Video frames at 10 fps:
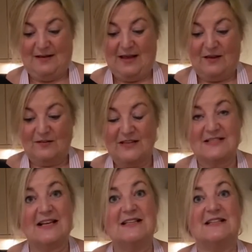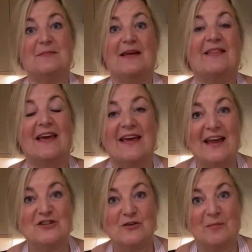So they sent it to me in their
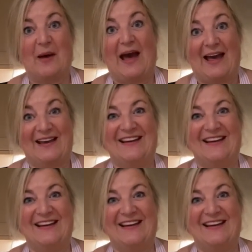catering pack.